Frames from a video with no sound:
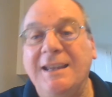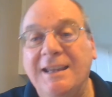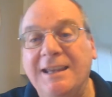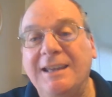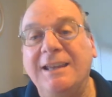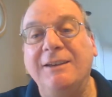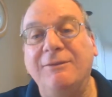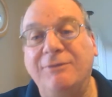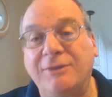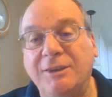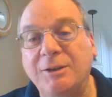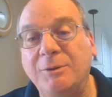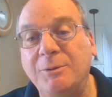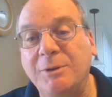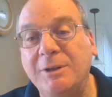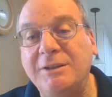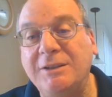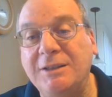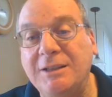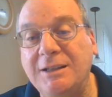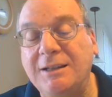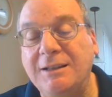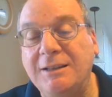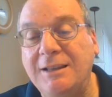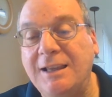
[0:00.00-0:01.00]
If there is
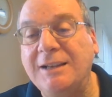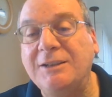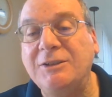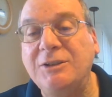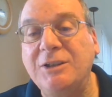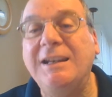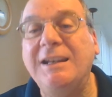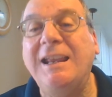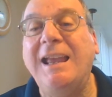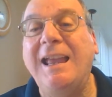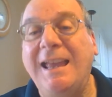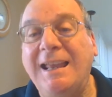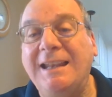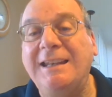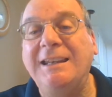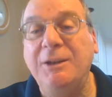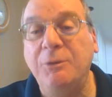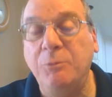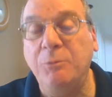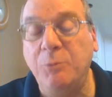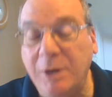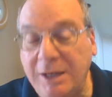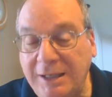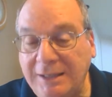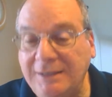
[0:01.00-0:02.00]
an election and he
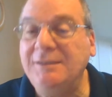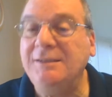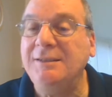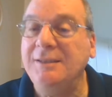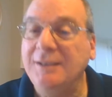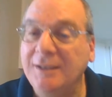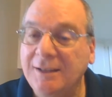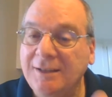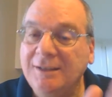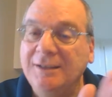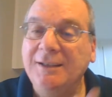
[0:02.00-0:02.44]
wins,